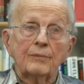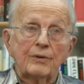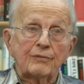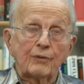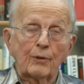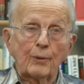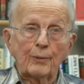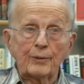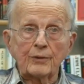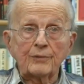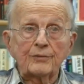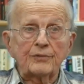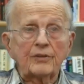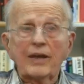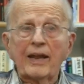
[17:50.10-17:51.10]
before we
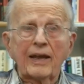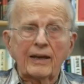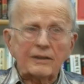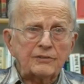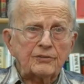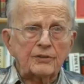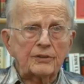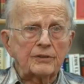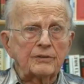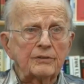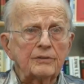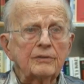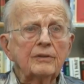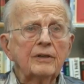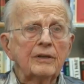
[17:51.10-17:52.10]
went over, excellent
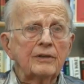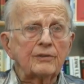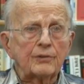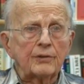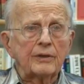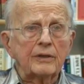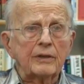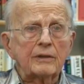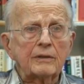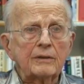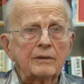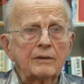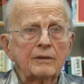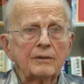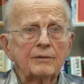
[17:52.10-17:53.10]
training.
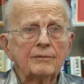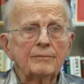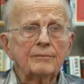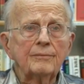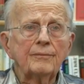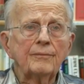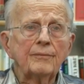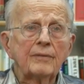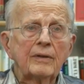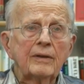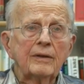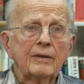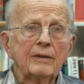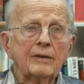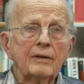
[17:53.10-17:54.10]

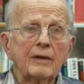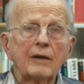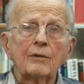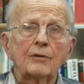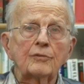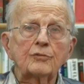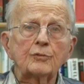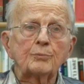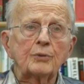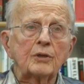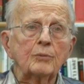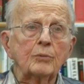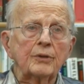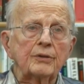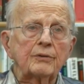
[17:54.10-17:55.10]
I was
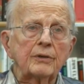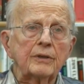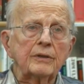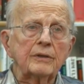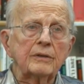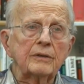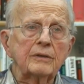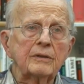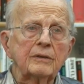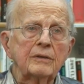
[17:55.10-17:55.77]
superbly trained.